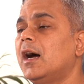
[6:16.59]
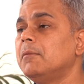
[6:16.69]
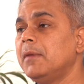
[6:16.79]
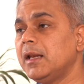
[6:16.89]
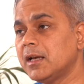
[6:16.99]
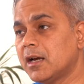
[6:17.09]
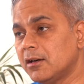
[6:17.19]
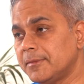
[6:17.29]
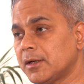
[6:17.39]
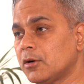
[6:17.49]
and many
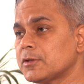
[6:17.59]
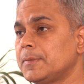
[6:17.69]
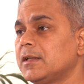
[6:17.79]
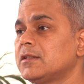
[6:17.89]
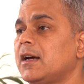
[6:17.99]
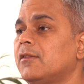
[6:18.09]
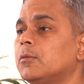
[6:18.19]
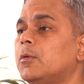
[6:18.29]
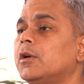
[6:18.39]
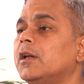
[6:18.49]
government hospitals have
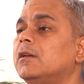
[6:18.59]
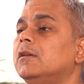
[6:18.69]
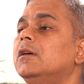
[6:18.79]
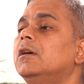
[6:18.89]
robotic